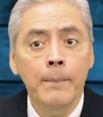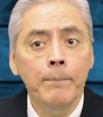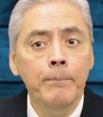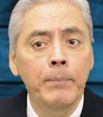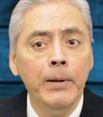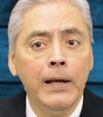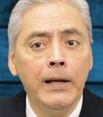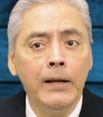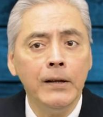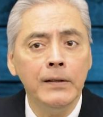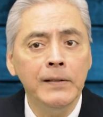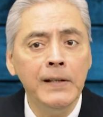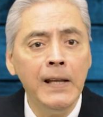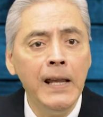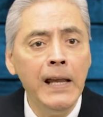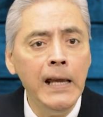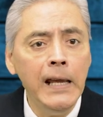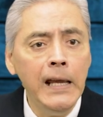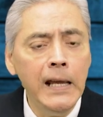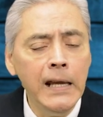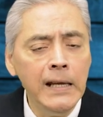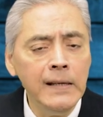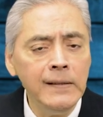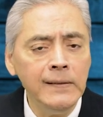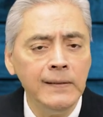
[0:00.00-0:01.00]
because
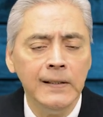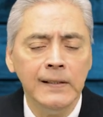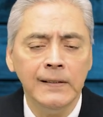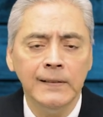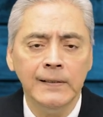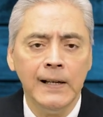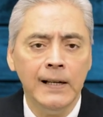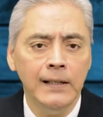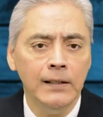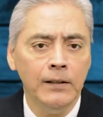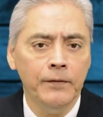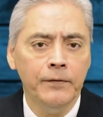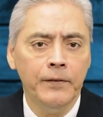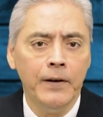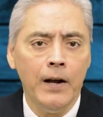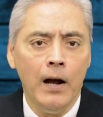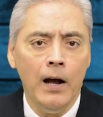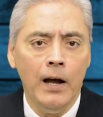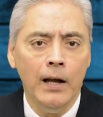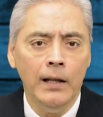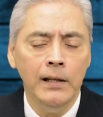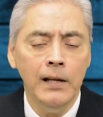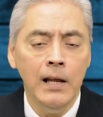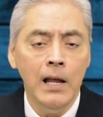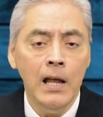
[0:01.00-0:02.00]
he is the Son of
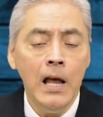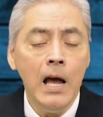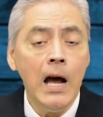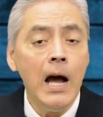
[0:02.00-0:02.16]
God.